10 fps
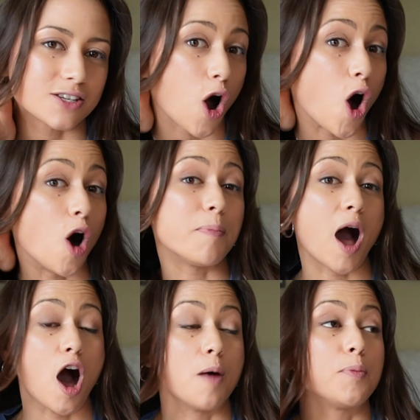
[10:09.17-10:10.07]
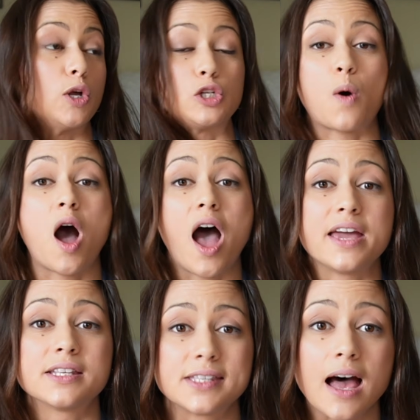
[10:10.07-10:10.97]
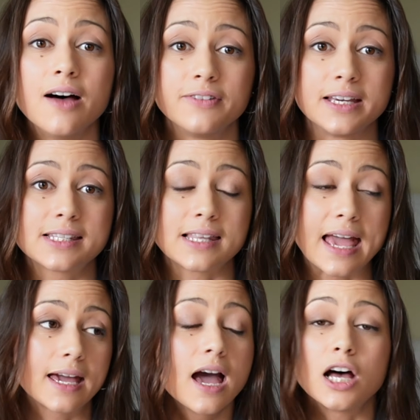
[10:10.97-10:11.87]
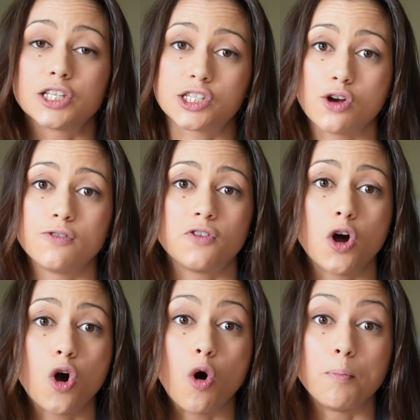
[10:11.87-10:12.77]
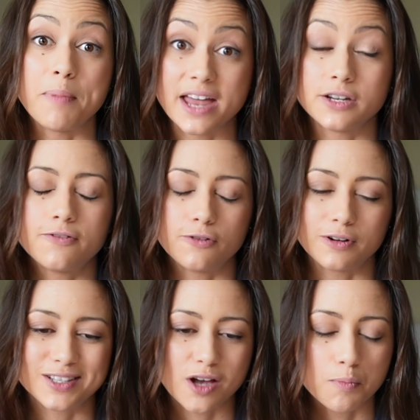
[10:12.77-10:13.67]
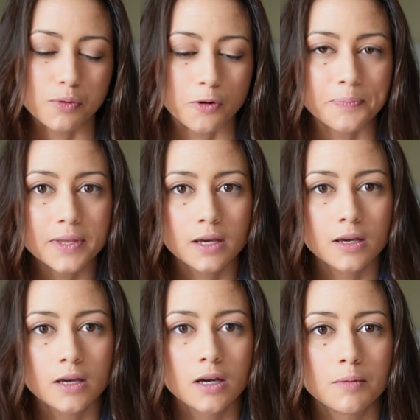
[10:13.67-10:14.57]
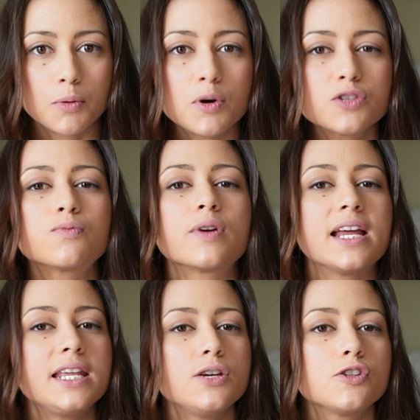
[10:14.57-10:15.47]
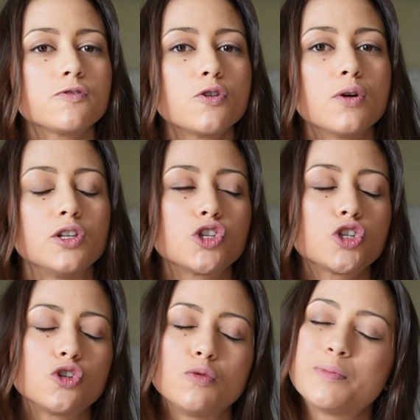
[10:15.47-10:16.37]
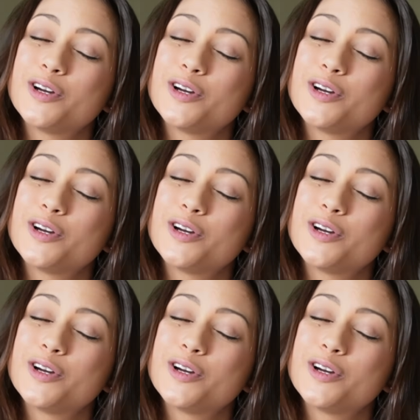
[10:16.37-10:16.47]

a hop up onto a higher surface like a sofa or bed, for example. But what's really useful and super